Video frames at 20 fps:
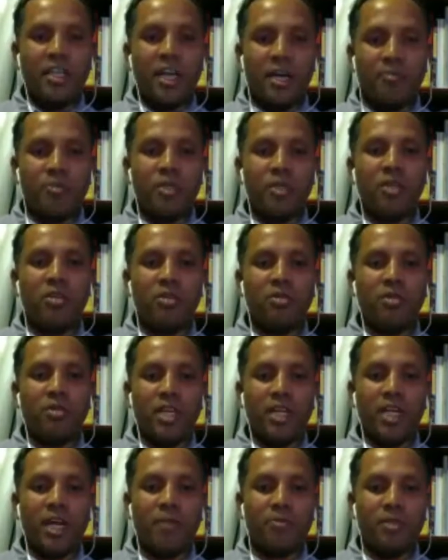
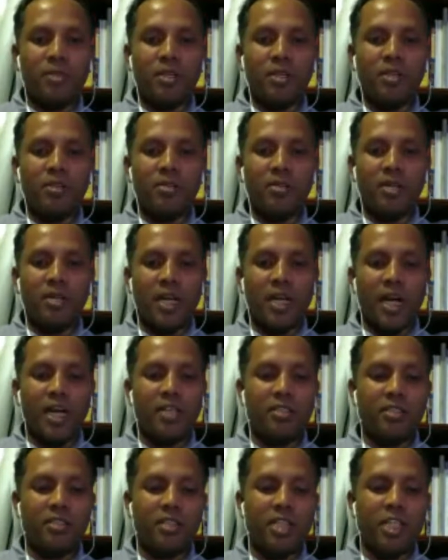absolutely, absolutely.
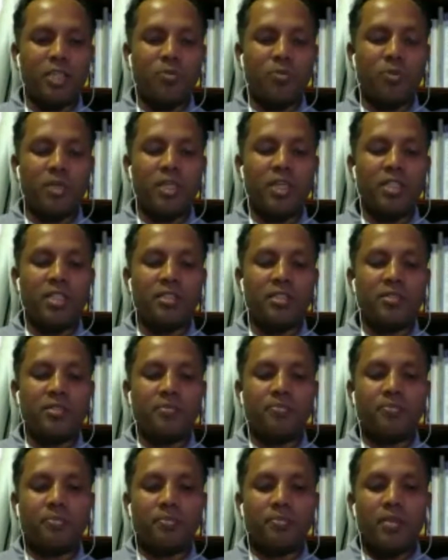Hands-on experience
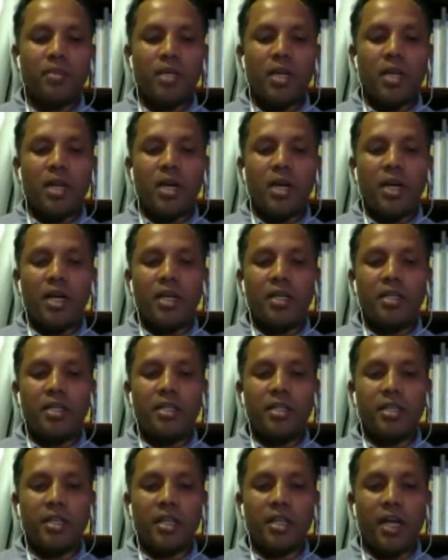and
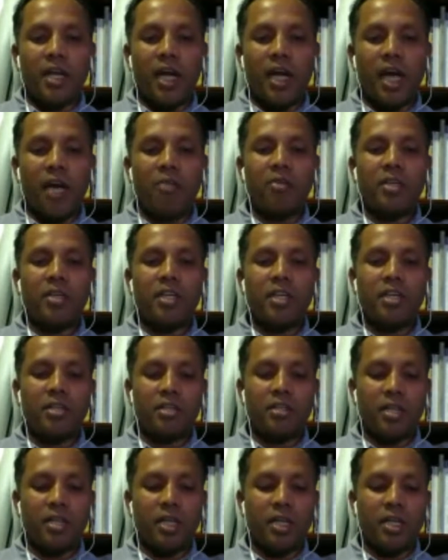having
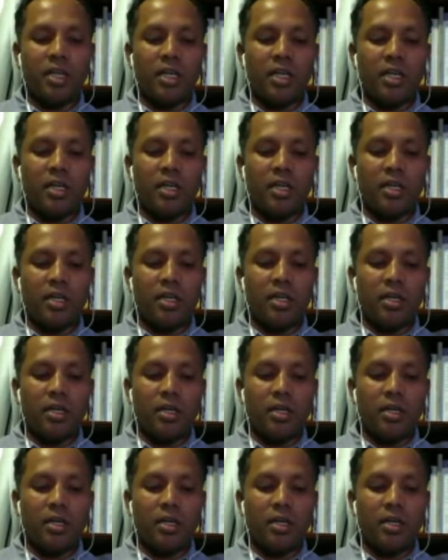a